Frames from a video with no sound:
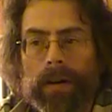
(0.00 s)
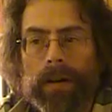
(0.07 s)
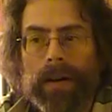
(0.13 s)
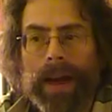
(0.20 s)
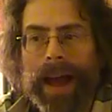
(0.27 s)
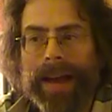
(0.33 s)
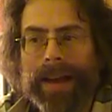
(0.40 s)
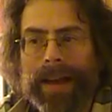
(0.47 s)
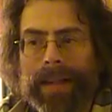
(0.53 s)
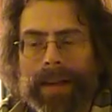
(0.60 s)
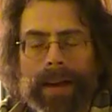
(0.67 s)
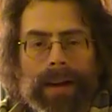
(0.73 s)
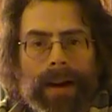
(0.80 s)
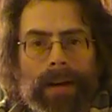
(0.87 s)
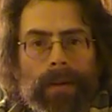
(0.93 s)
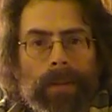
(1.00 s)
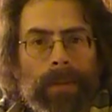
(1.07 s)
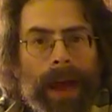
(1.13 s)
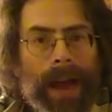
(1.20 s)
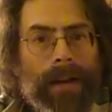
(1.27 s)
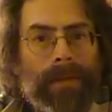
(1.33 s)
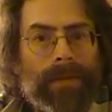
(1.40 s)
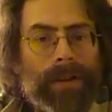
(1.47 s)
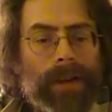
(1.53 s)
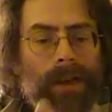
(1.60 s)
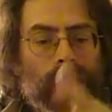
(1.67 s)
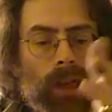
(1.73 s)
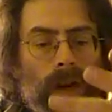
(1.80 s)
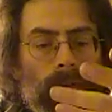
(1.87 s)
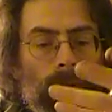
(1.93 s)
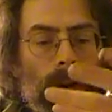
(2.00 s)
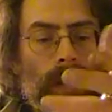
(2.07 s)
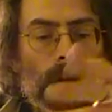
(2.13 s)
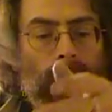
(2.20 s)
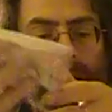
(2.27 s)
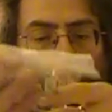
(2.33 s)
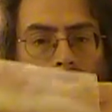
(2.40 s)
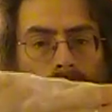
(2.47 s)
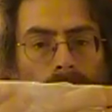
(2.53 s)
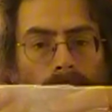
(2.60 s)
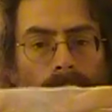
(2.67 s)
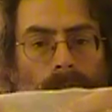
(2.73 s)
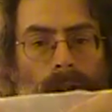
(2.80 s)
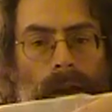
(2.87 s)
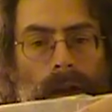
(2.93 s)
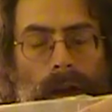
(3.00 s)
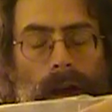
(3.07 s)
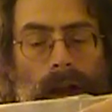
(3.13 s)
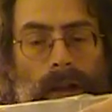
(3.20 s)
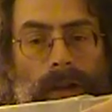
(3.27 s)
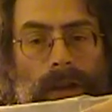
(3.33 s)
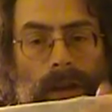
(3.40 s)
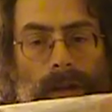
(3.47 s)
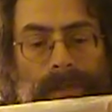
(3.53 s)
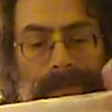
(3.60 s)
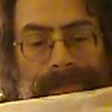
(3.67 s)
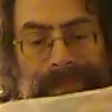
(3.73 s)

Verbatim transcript: Yeah, I guess I could have a bag for each different uh, culture,